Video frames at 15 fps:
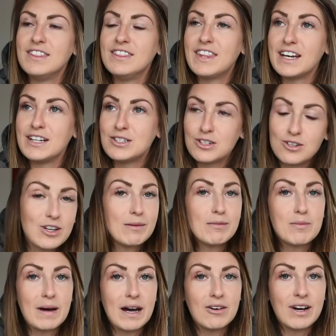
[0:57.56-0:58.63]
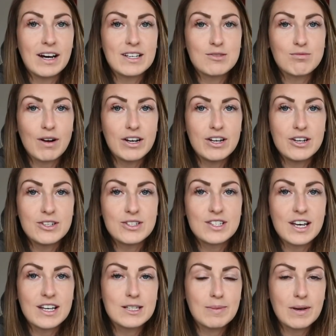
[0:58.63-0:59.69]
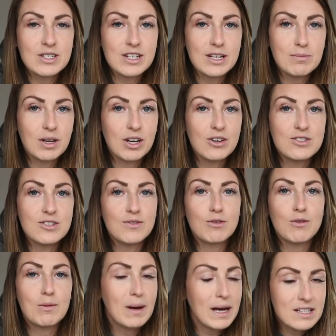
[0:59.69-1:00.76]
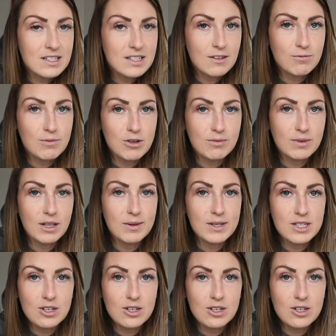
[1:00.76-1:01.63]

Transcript: they do come about as runners, especially because of the repetitive movement that we